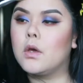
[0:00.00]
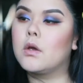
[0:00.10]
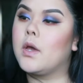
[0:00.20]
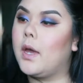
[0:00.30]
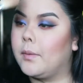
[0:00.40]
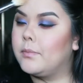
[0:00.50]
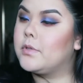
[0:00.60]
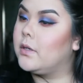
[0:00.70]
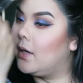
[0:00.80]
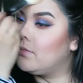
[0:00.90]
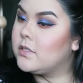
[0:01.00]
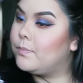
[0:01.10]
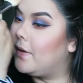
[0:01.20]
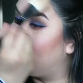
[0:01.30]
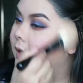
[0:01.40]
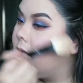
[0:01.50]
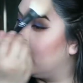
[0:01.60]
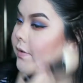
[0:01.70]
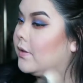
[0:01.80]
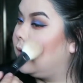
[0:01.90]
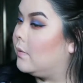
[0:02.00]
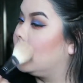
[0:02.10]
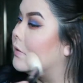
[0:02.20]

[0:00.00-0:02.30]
Okay, so now I'm just buffing out everything with